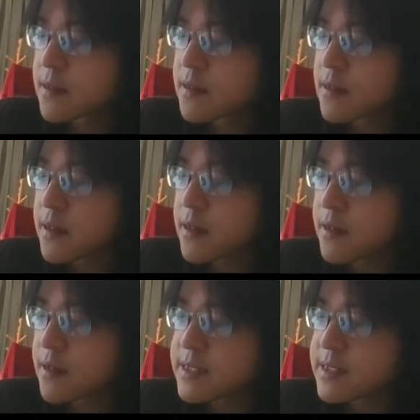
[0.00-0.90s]
the
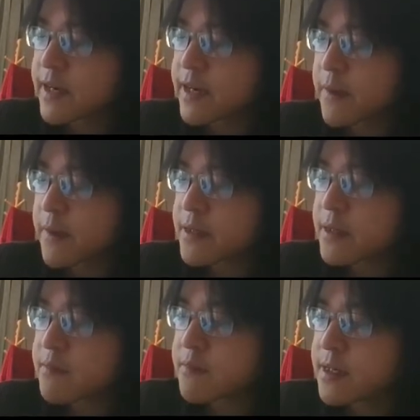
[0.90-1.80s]
state of my atom
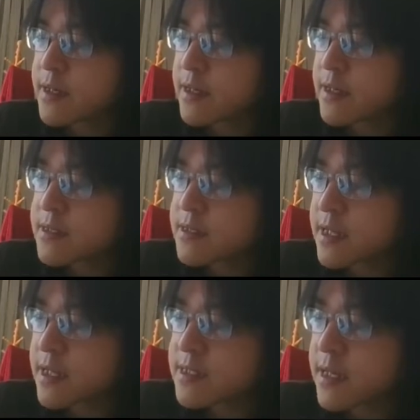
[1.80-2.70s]
is, let's
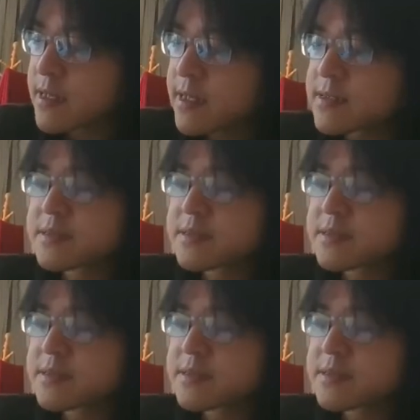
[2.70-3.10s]
say, this,